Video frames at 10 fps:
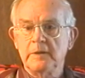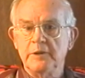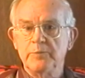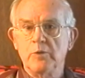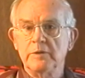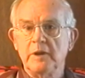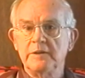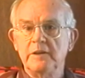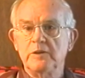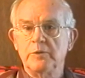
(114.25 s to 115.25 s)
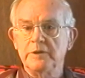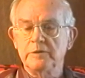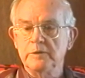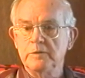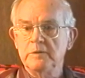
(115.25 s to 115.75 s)
He was born in
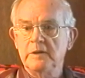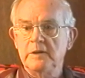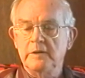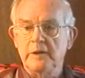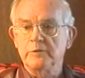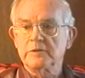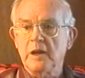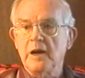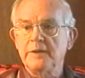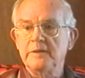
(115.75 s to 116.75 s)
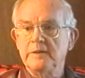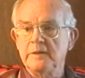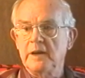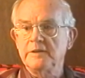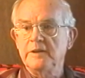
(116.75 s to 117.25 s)
1922. There was Clyde
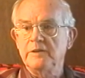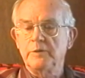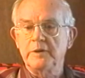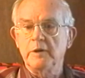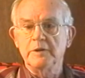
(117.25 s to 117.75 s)
in 1920,